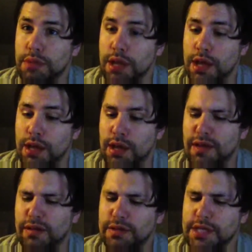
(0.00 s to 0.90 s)

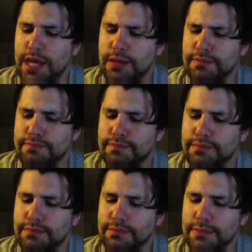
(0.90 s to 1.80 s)
We'll say
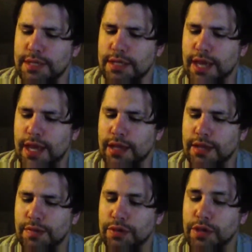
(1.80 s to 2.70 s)
chaotic good.
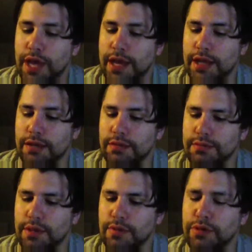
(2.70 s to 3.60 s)
We'll do chaotic.
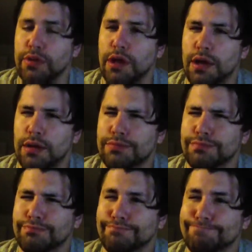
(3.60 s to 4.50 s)
No, we'll do law.
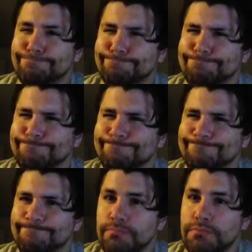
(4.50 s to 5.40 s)
We'll